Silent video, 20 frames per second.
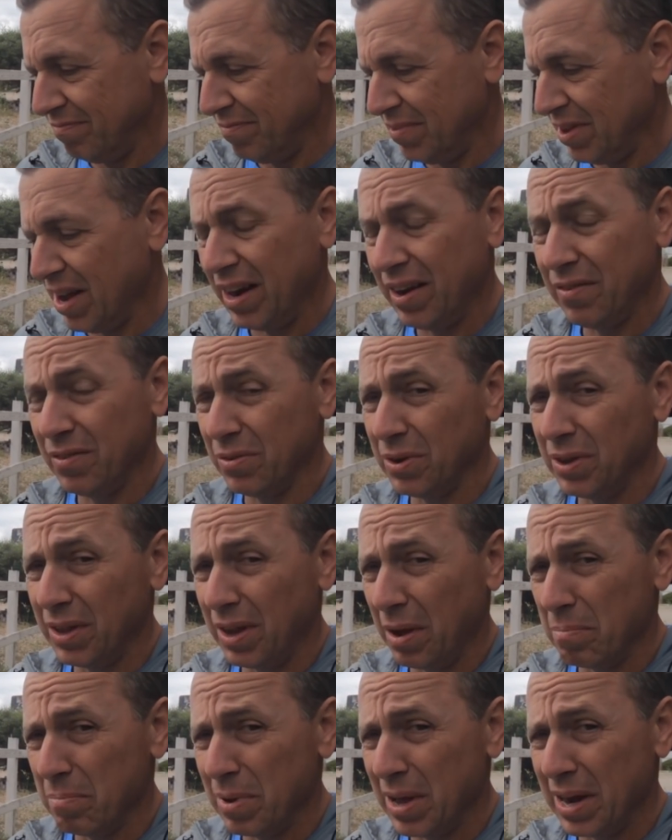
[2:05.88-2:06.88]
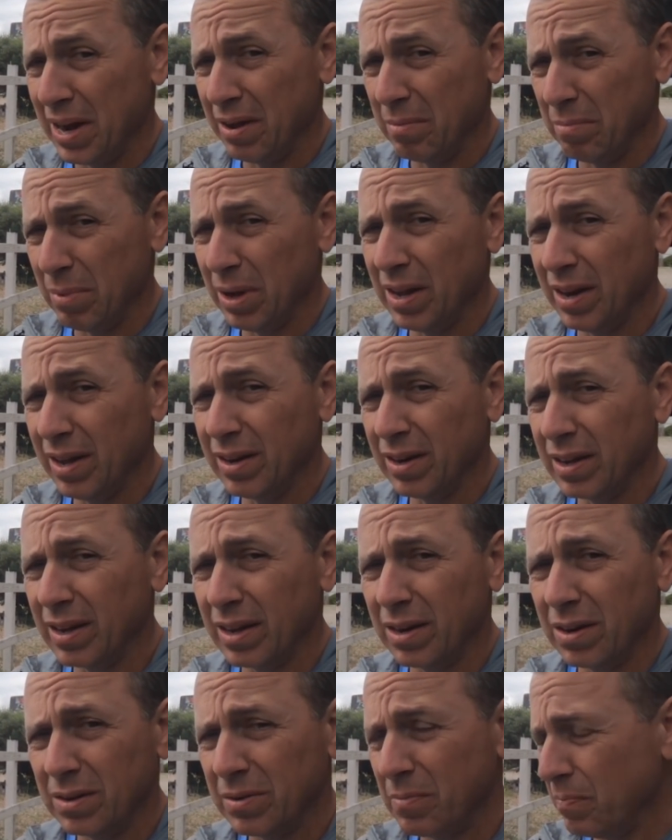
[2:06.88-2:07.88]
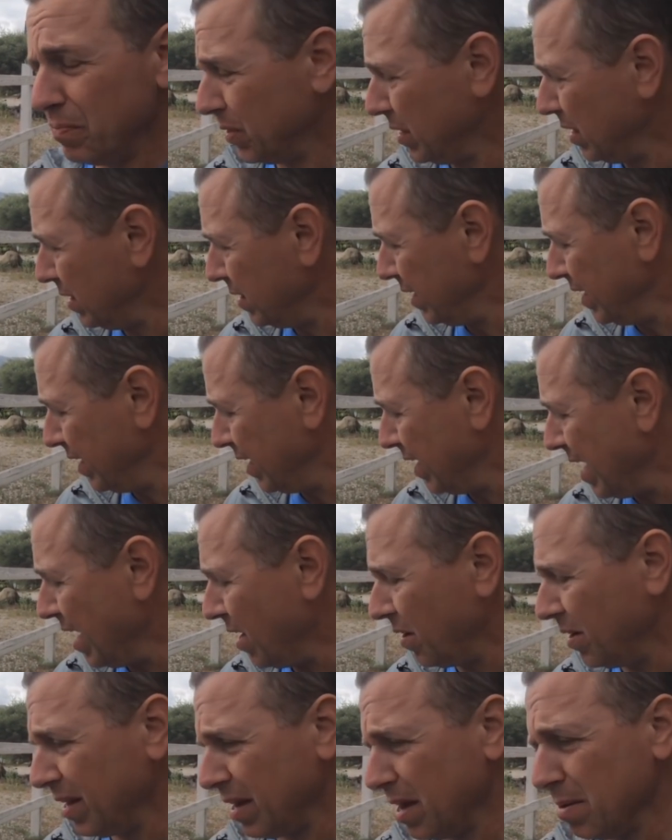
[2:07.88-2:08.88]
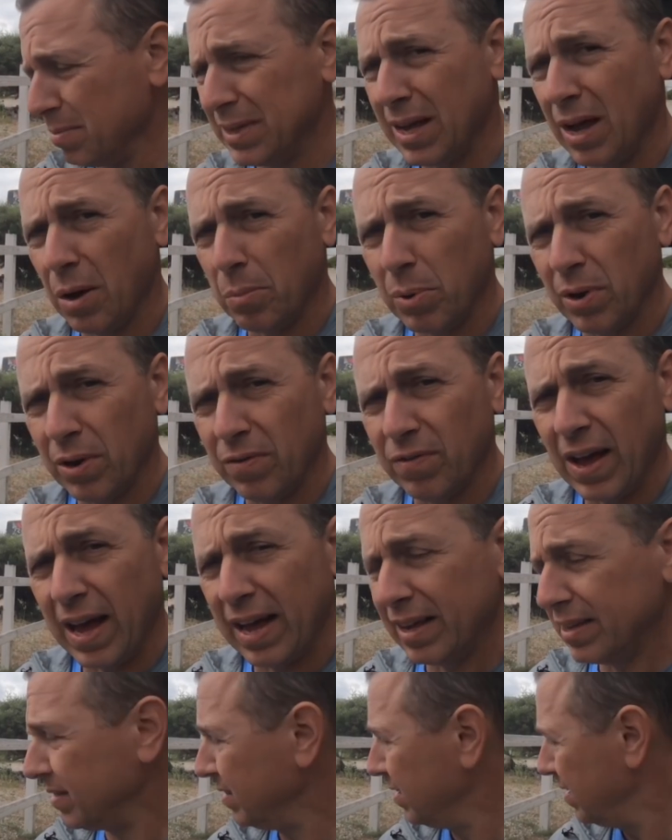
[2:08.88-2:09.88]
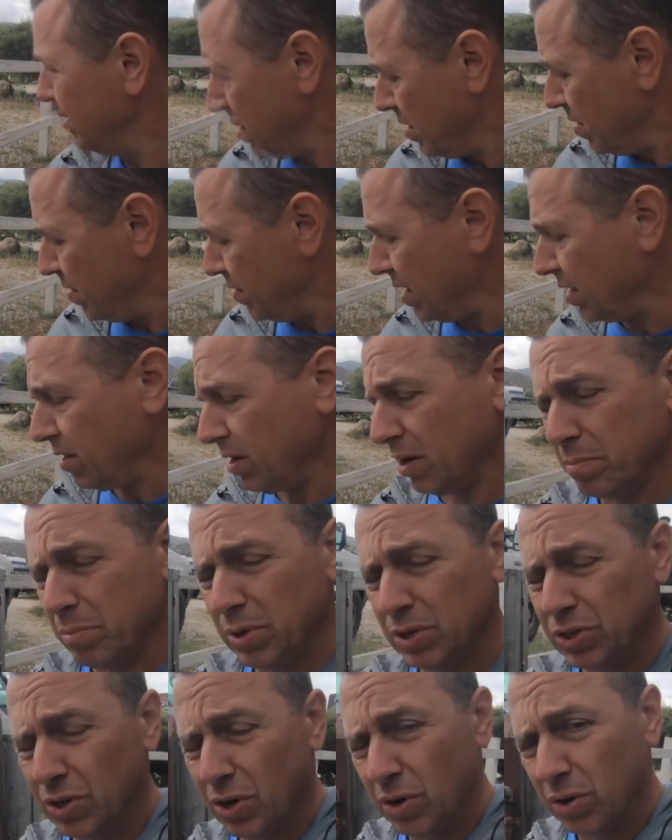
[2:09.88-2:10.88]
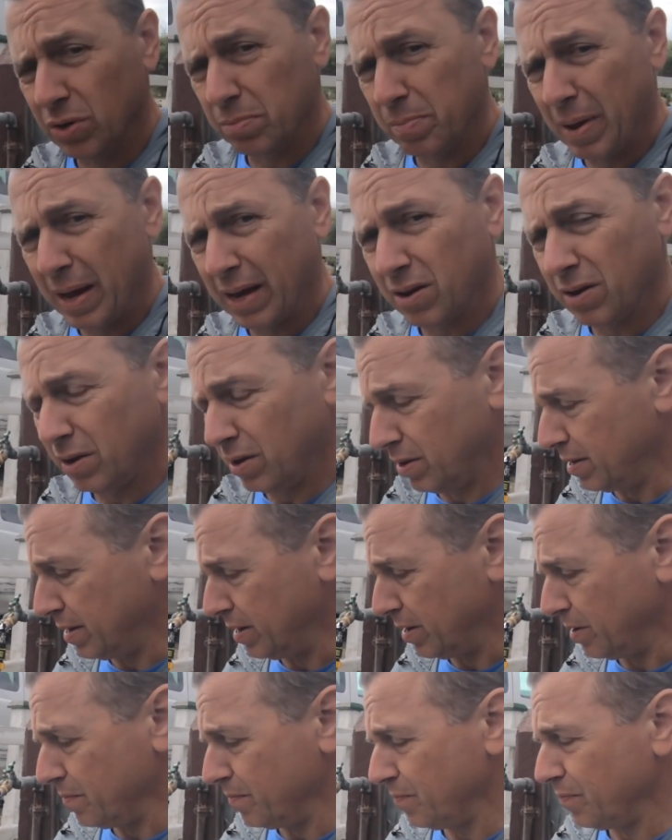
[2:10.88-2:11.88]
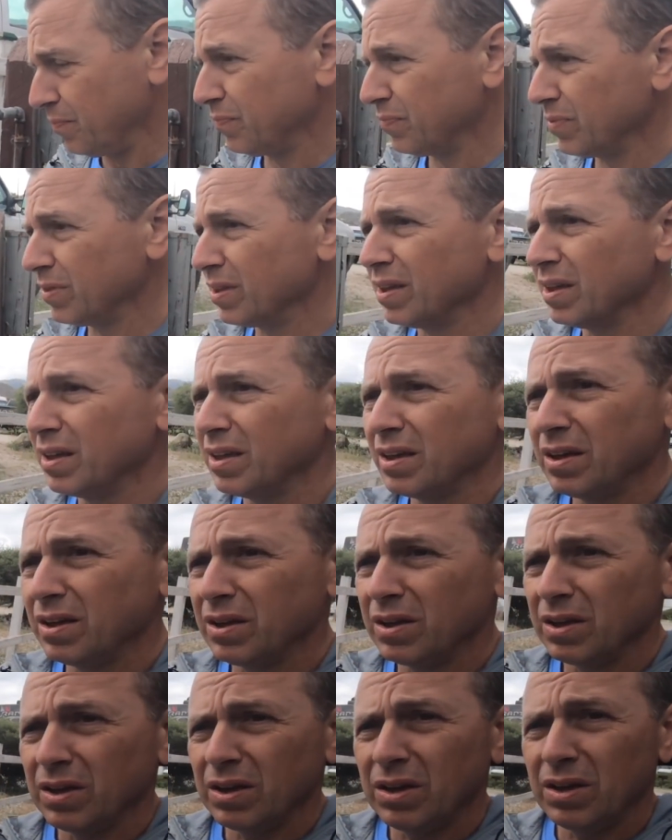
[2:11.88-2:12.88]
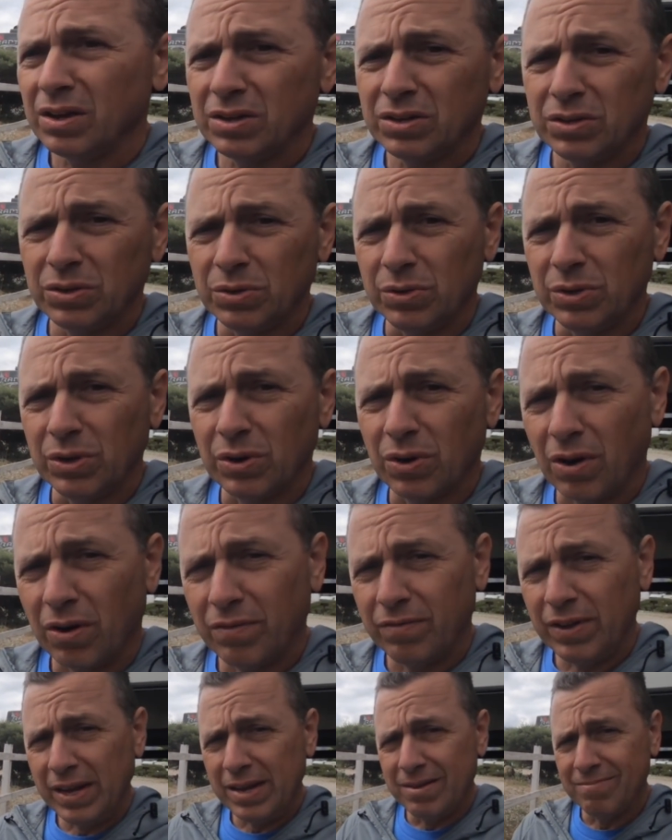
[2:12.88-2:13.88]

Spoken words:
not even really a minute, but it'll clean it out. It comes out pretty fast. Then you can put your hose back on there to your RV.